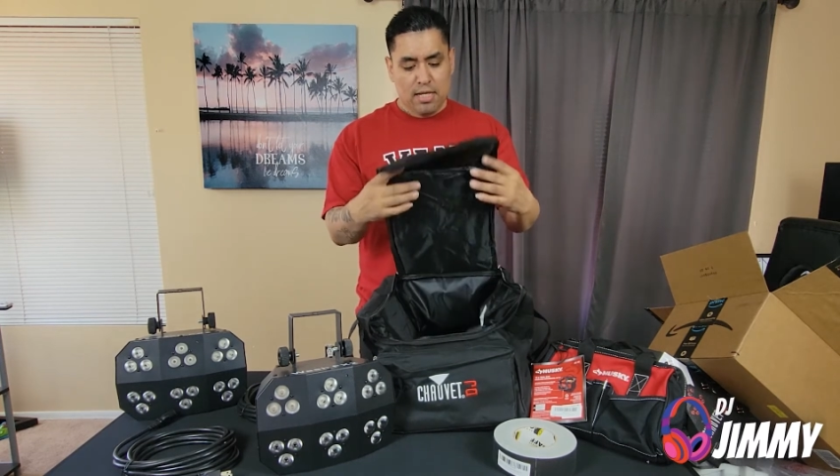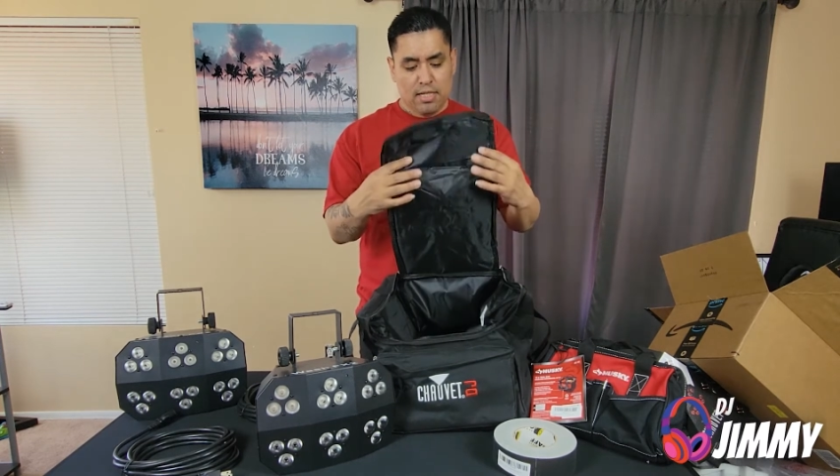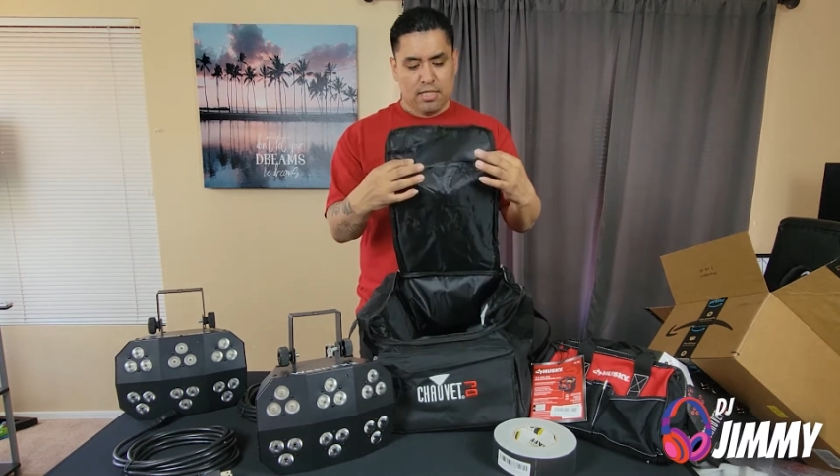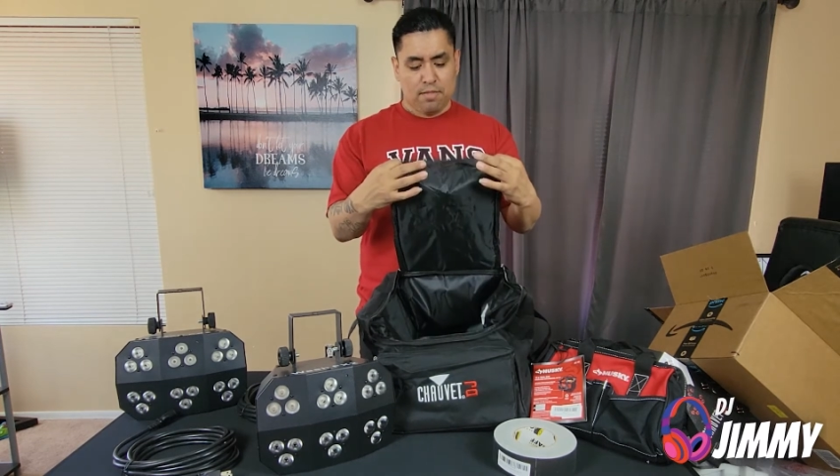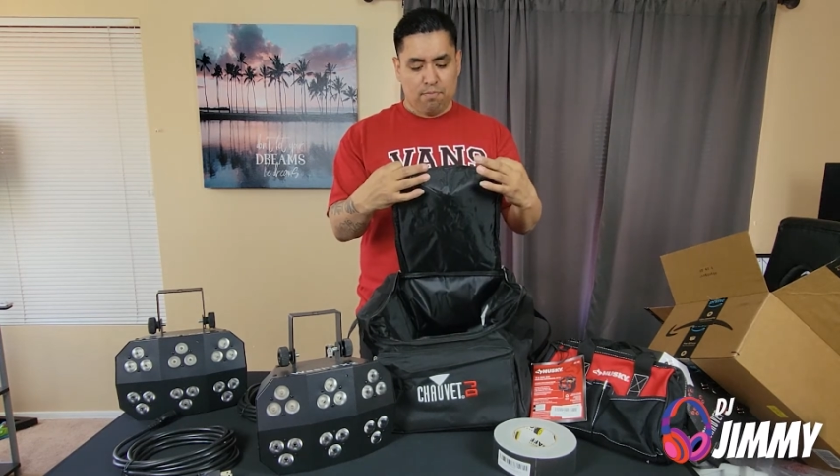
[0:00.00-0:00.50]

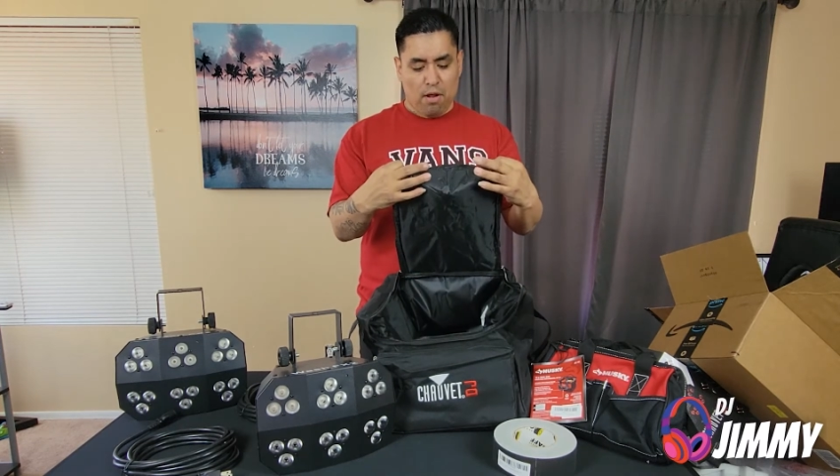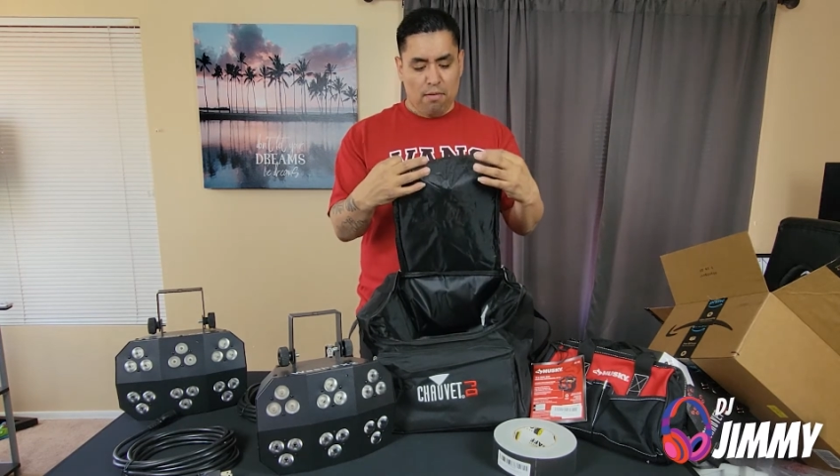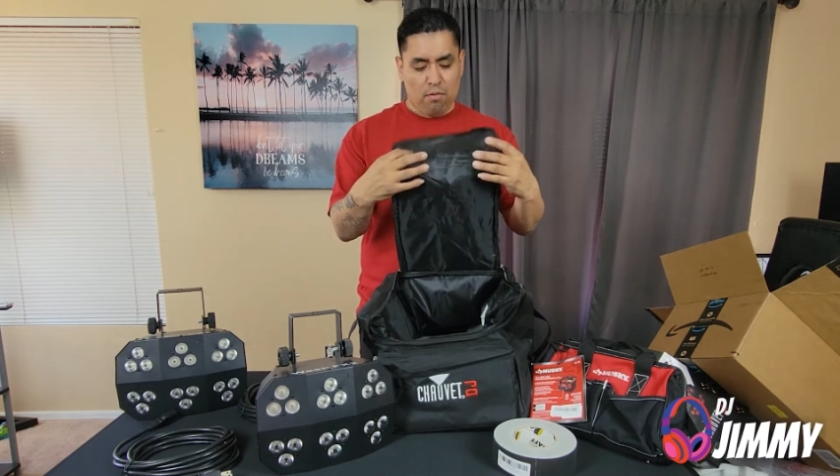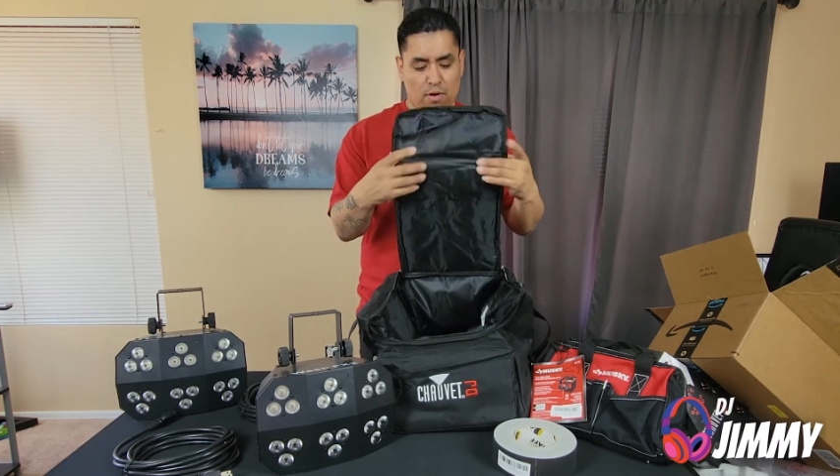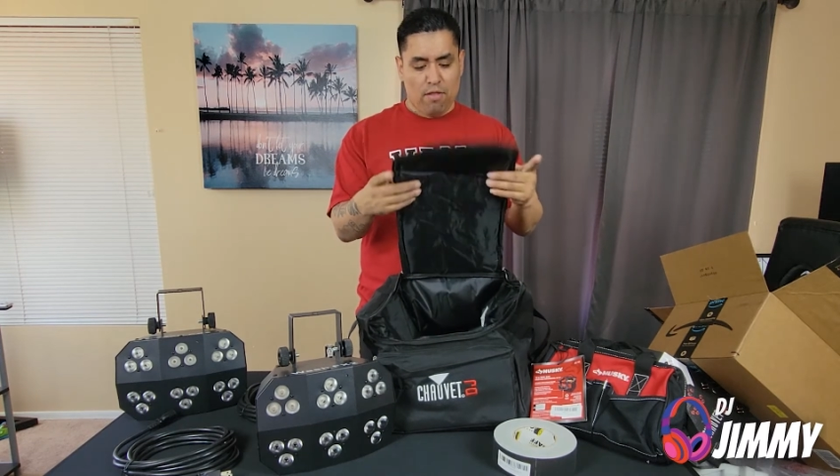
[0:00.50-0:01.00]
This is
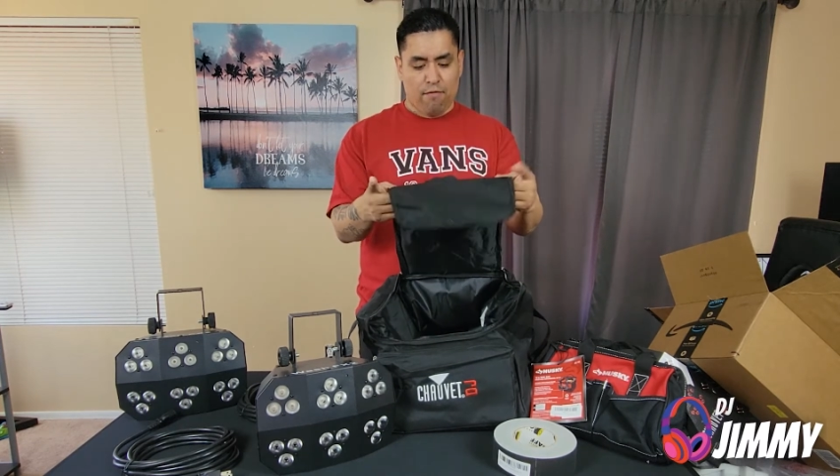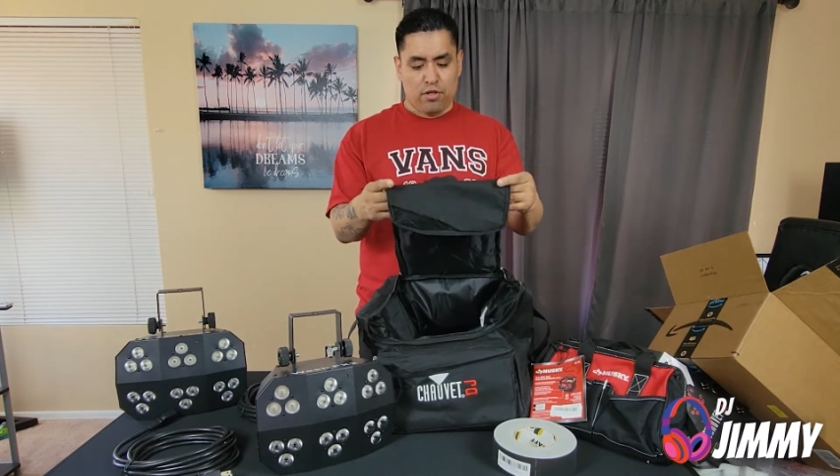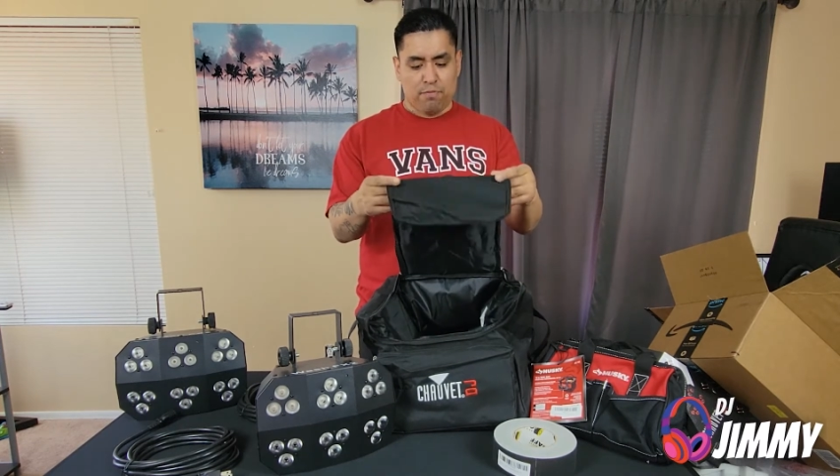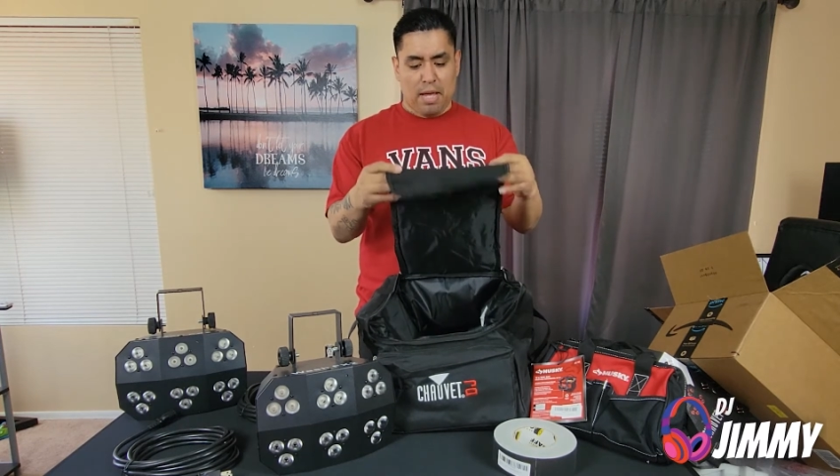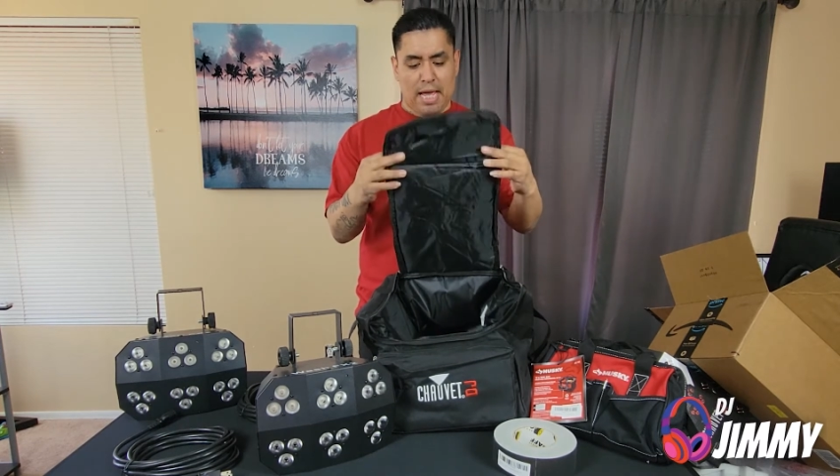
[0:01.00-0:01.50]
probably one of the
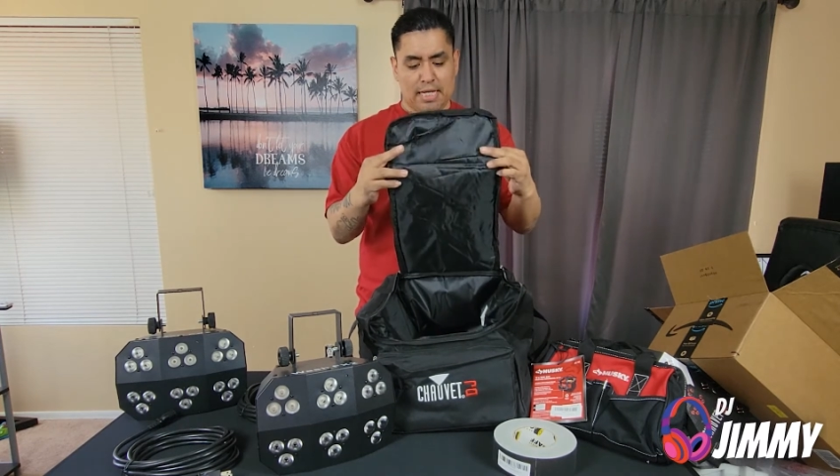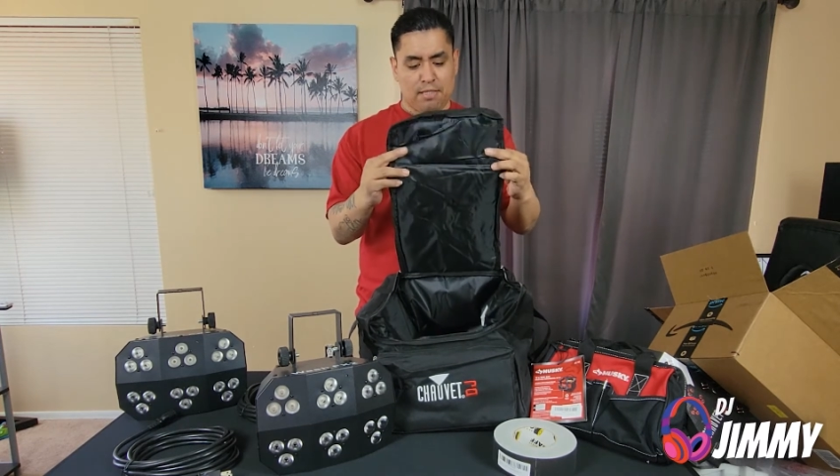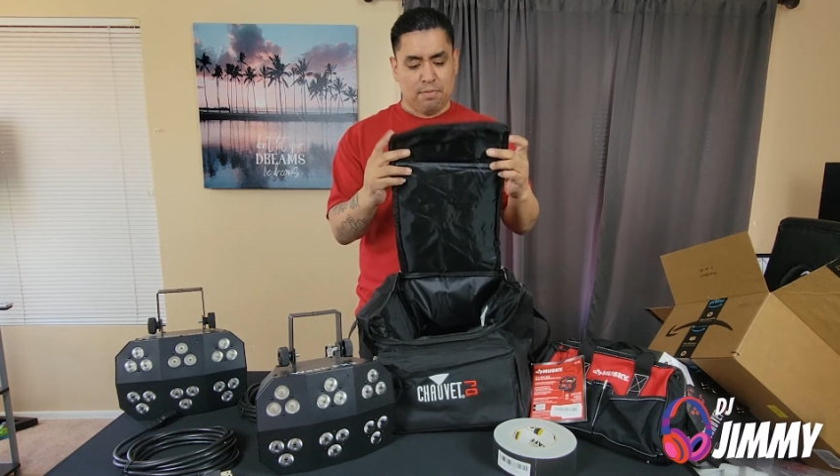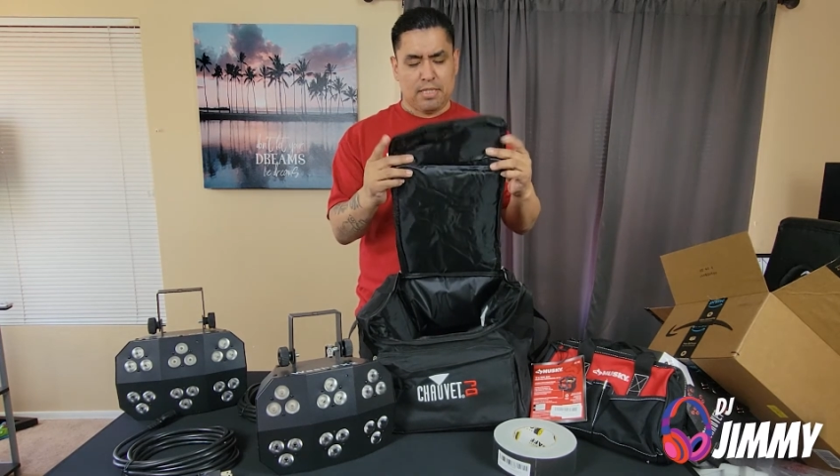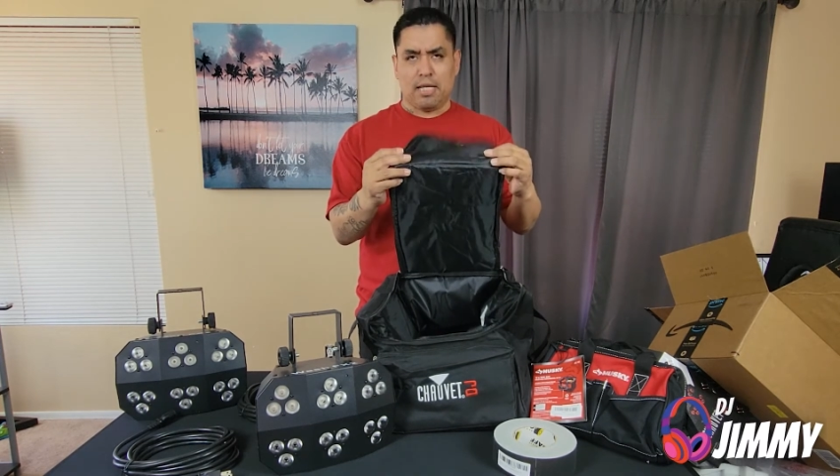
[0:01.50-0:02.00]
first
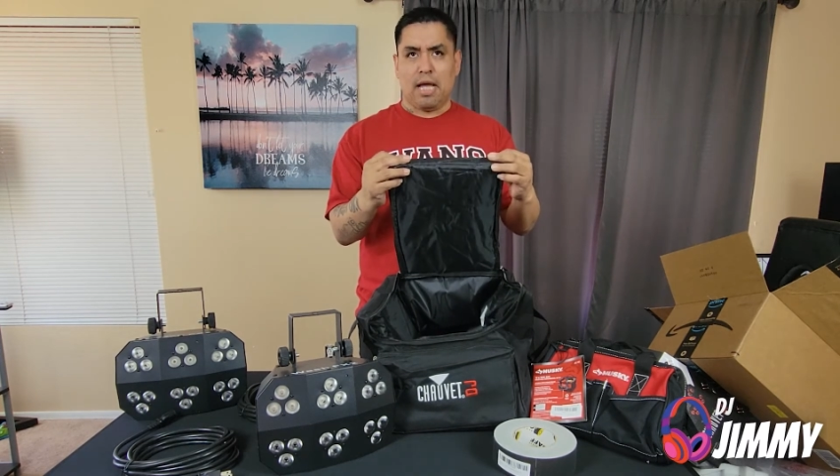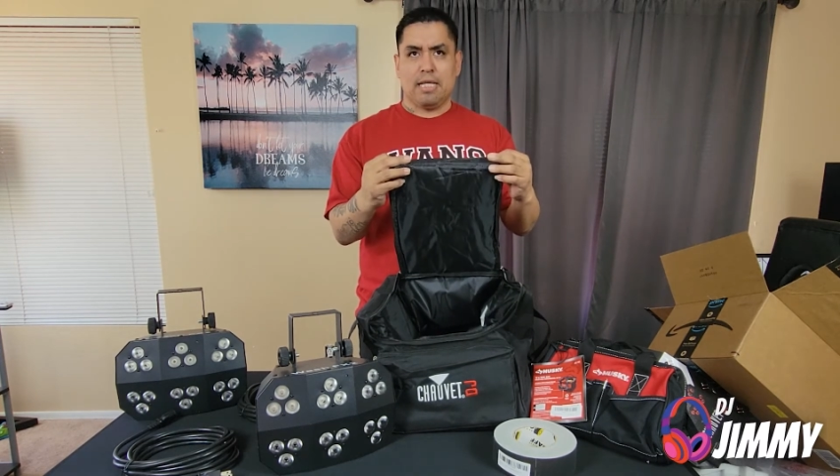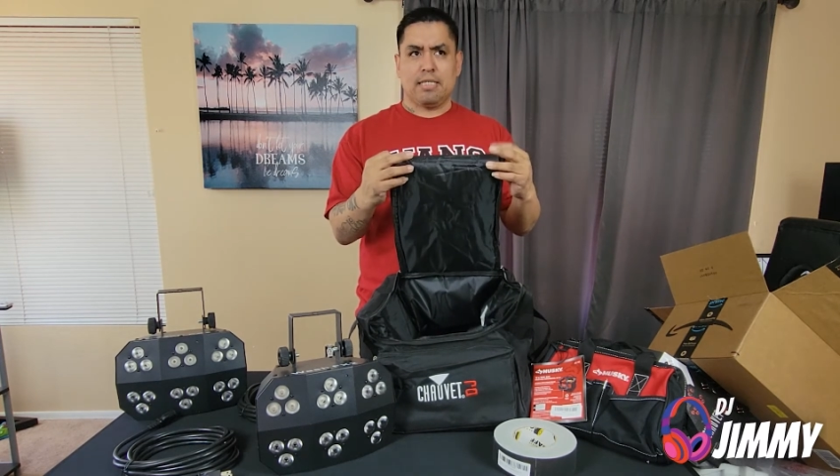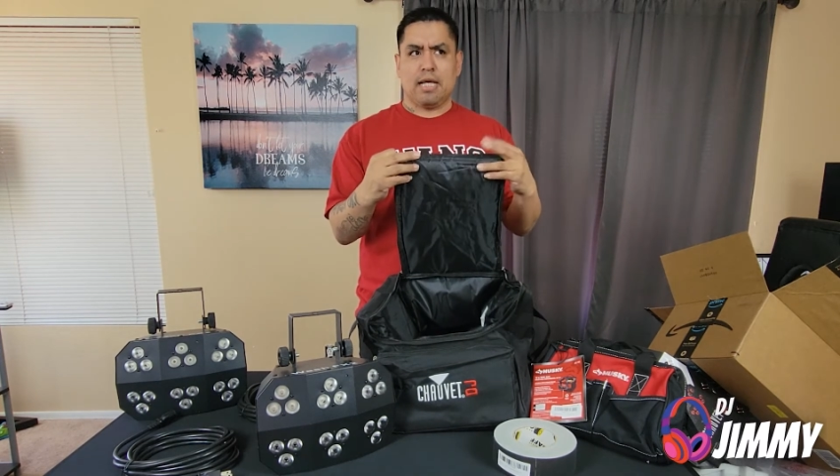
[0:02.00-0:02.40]
bags besides,